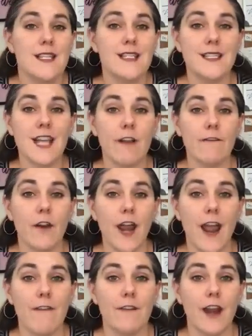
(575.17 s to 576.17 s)
Sit down for
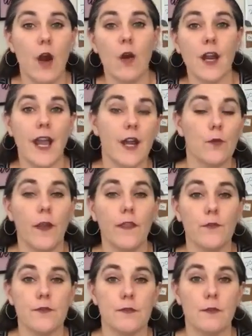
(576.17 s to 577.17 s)
half an hour, kind of run
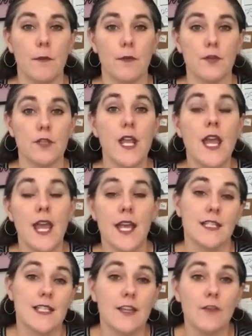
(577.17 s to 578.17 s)
through some numbers,
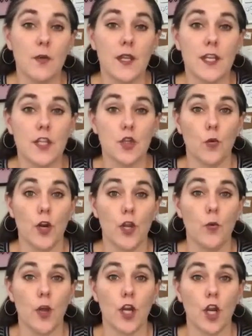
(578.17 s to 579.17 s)
and see if we can get you where
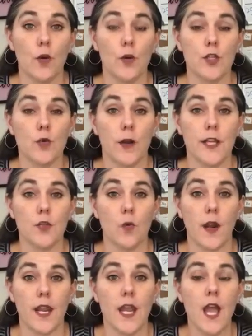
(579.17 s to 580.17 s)
you want to go in
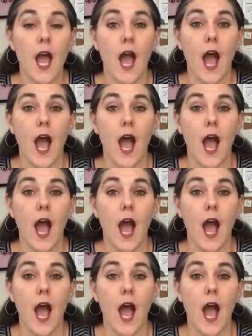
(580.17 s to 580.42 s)
2020.